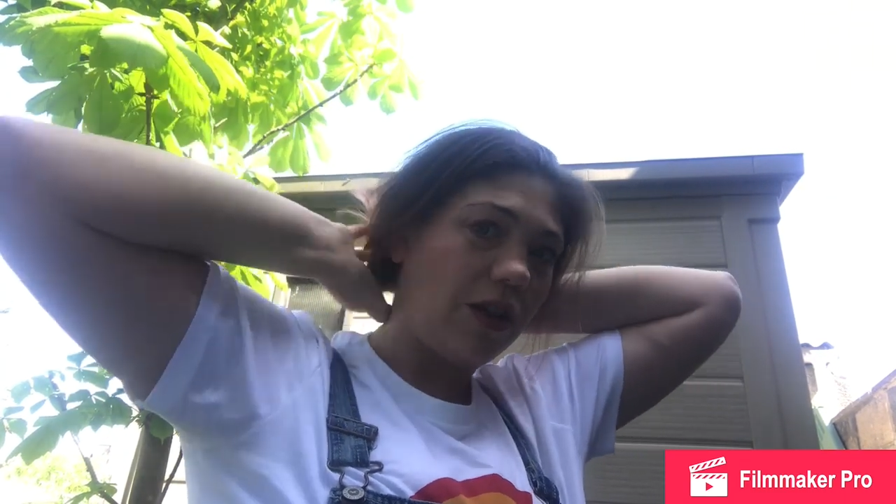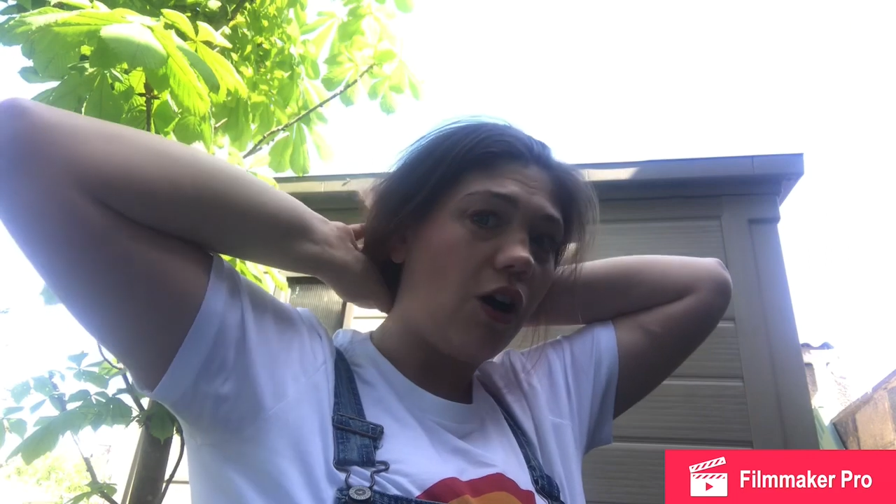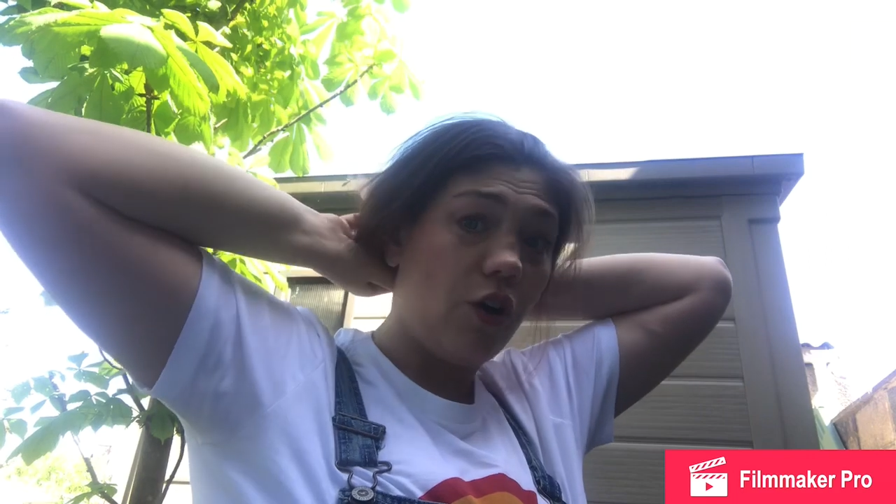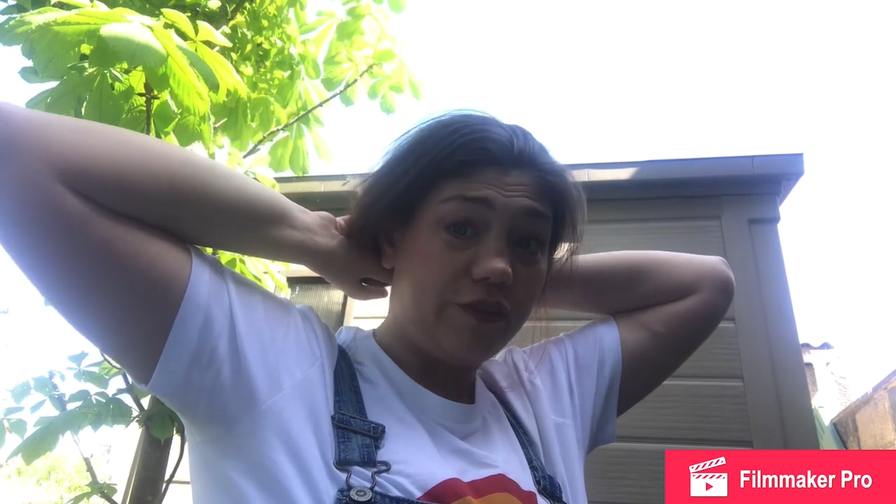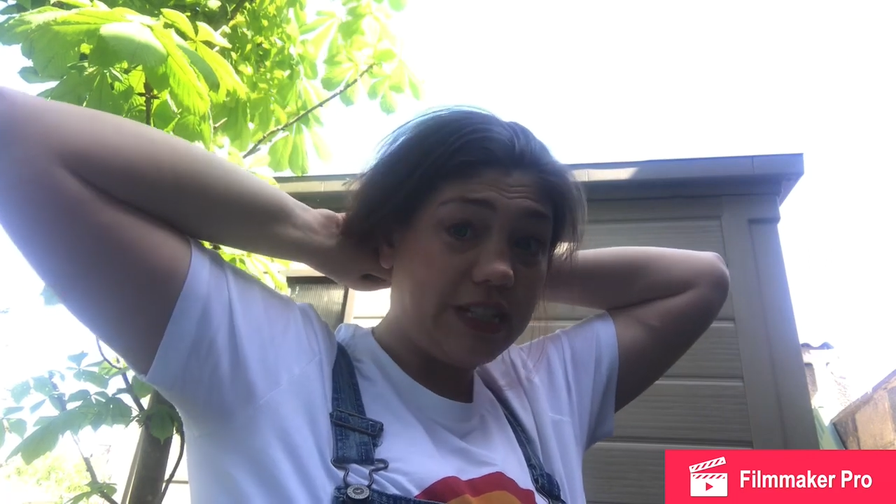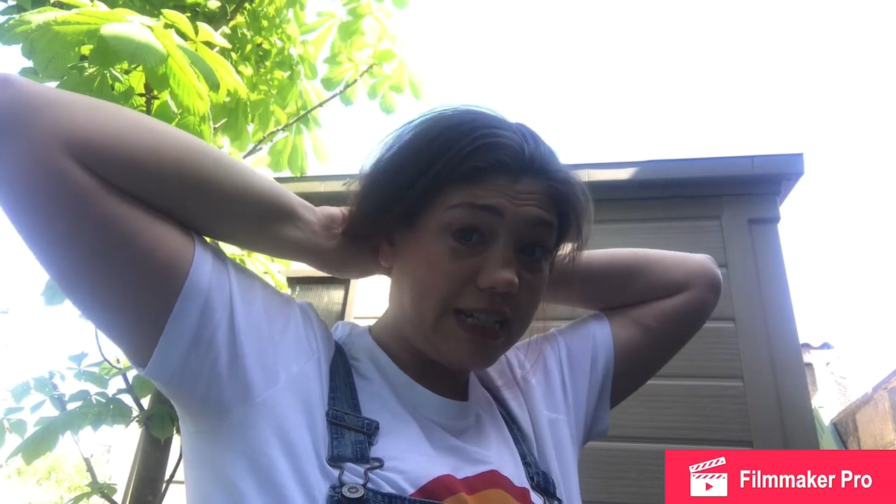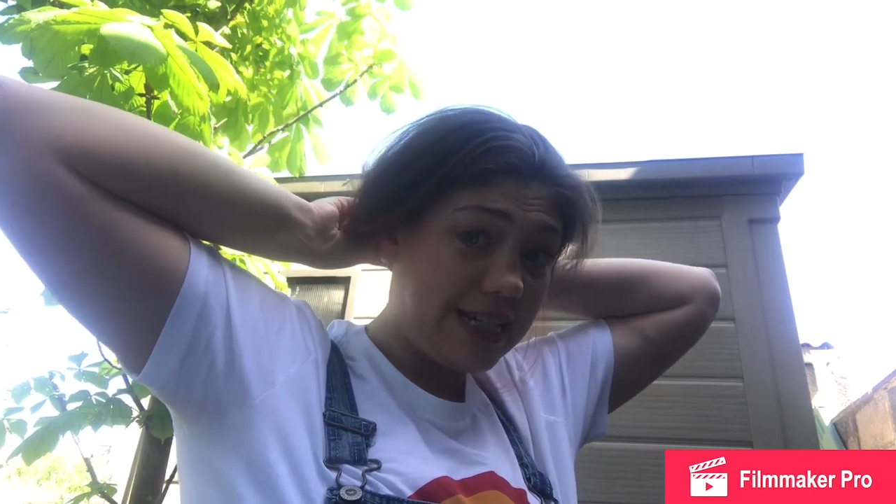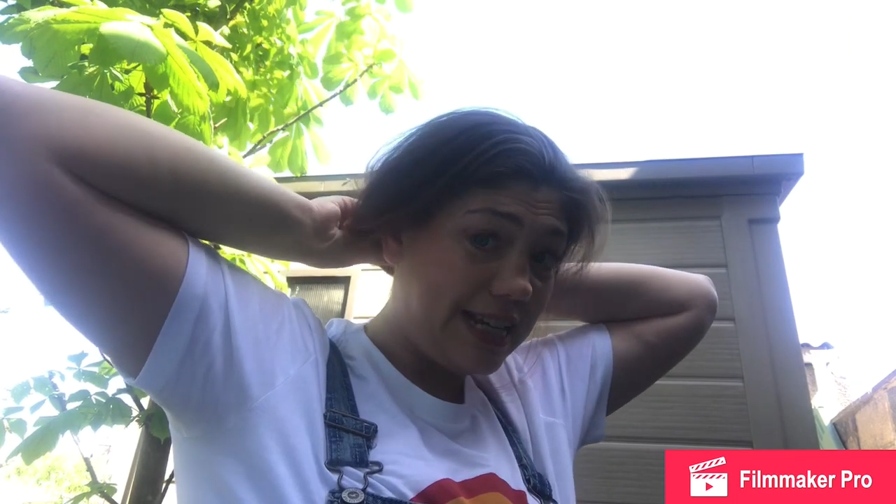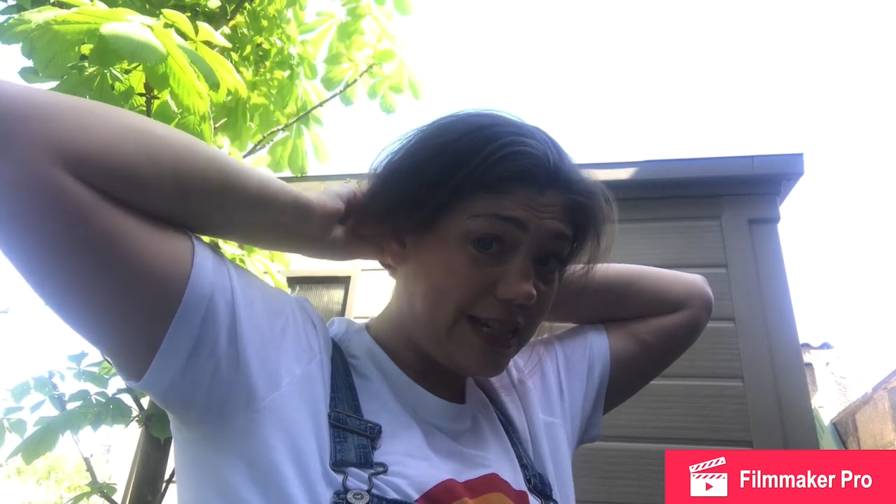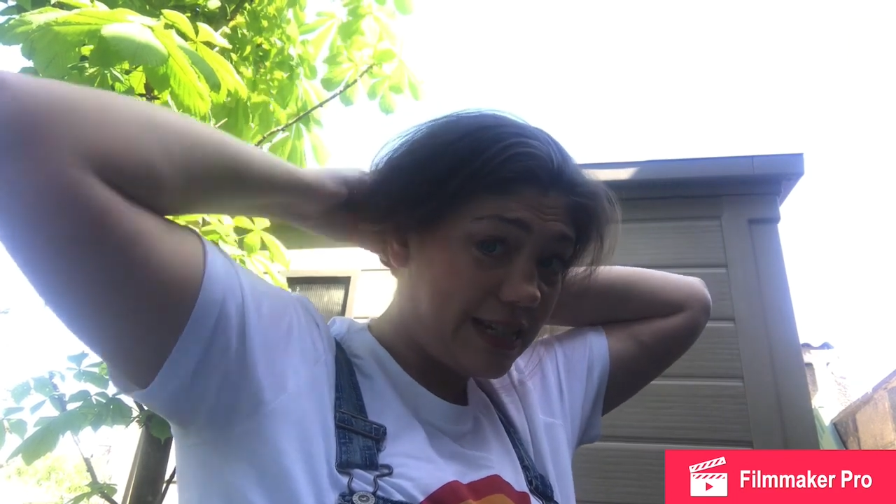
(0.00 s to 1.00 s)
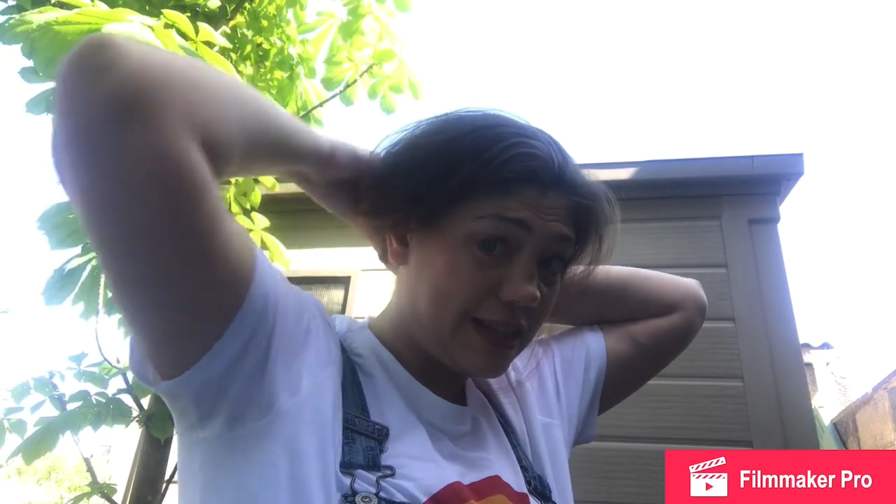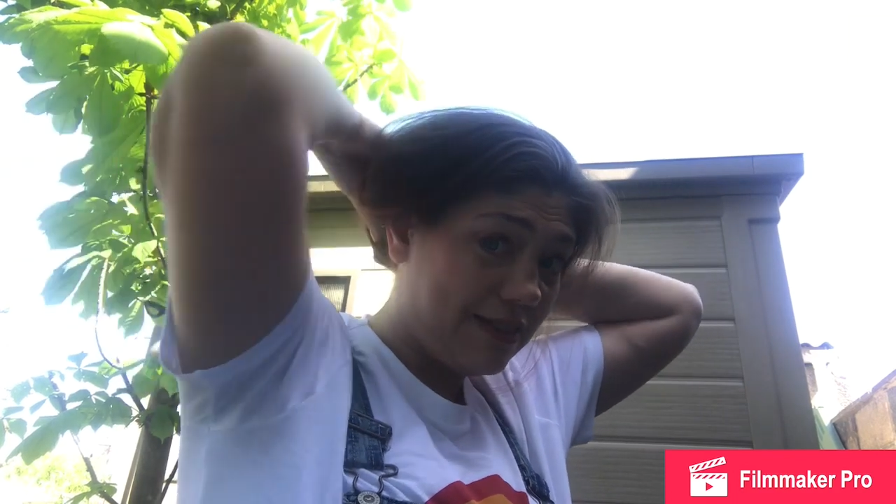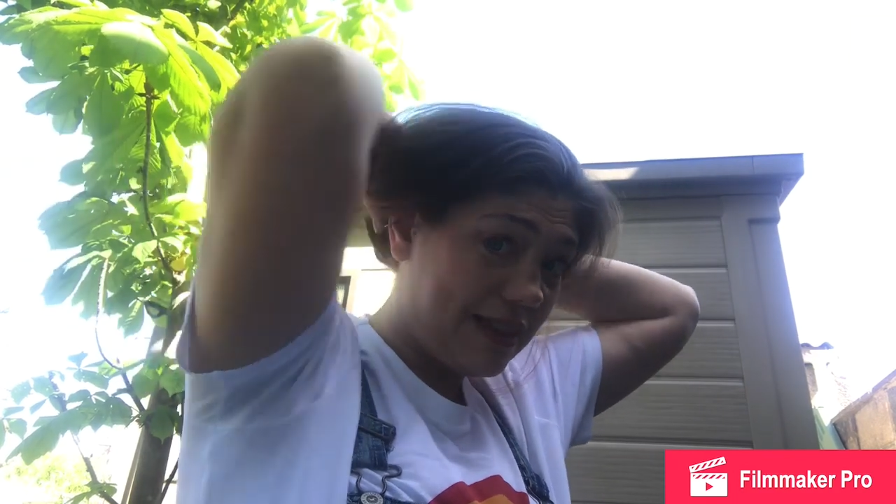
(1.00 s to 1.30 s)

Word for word: obviously neater than